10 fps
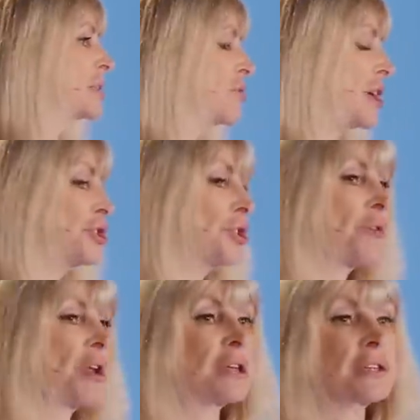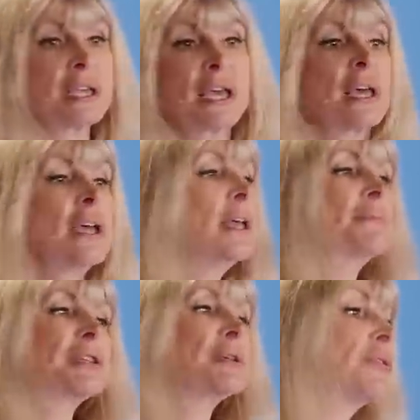stressed, your brain goes, yeah,
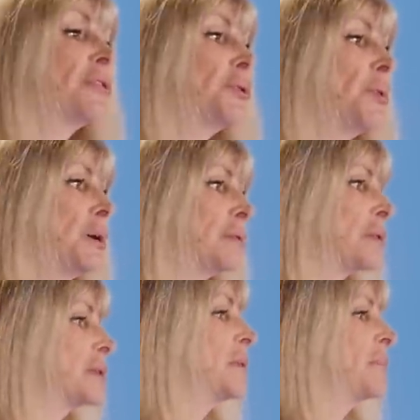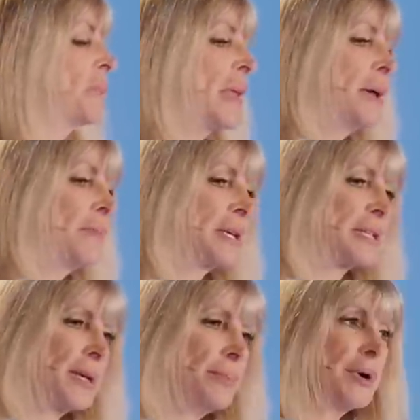but tomorrow you won't. Because
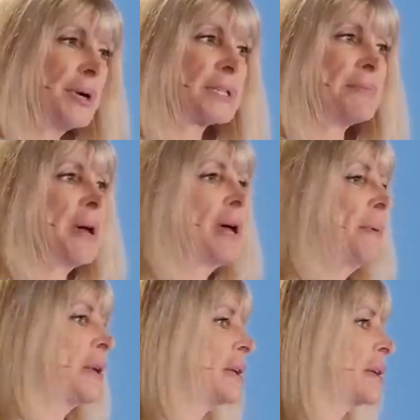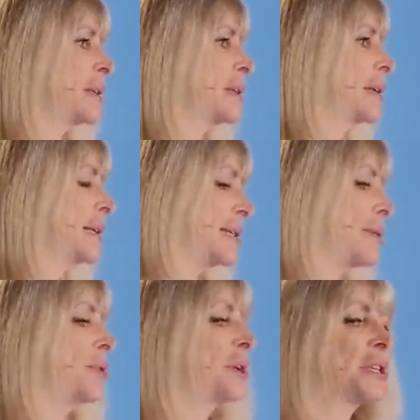some words are permanent and
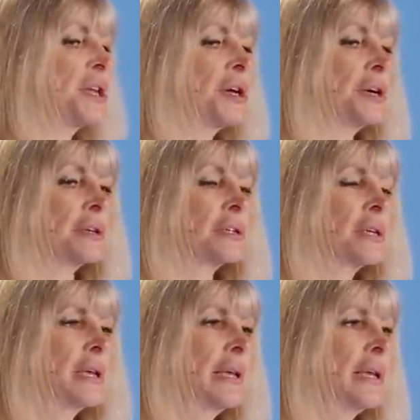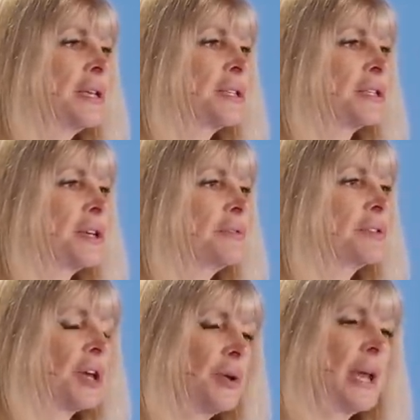some words are not. So
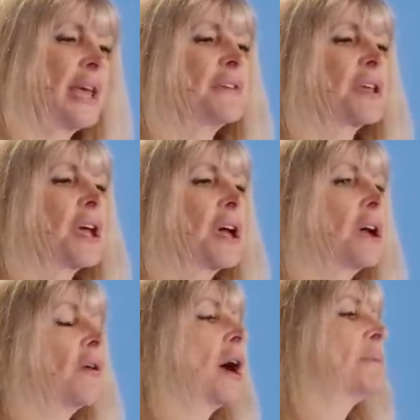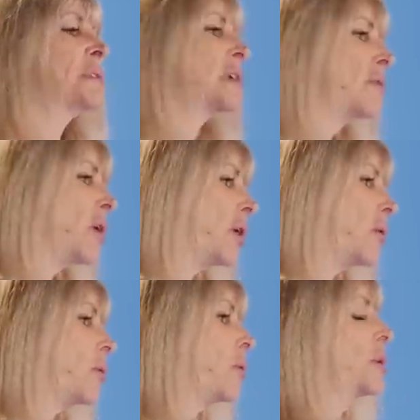don't ever go, I'm so
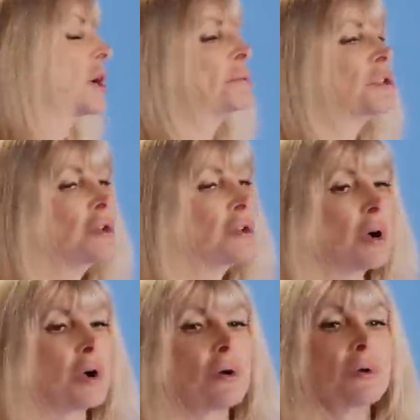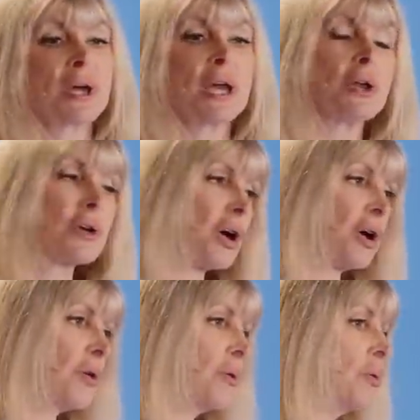old, I'm too old, I look
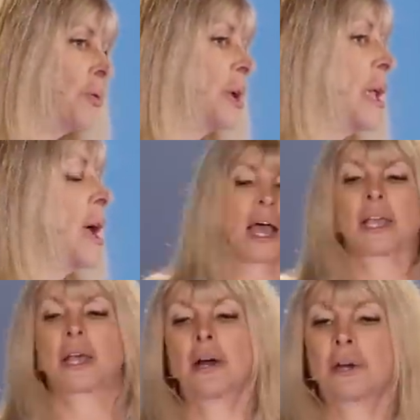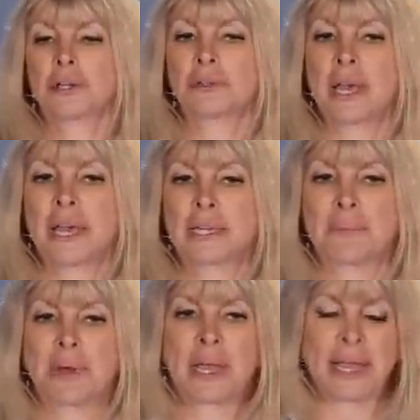old, I can't do that at
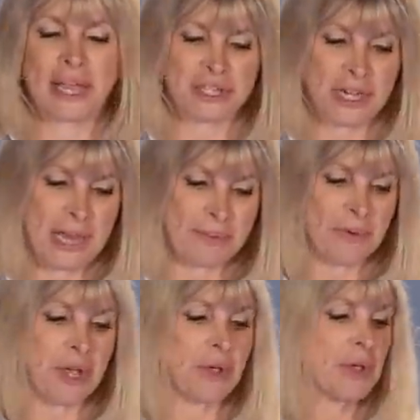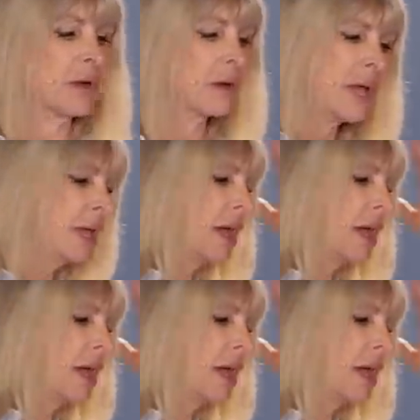my age. I hear people going, oh,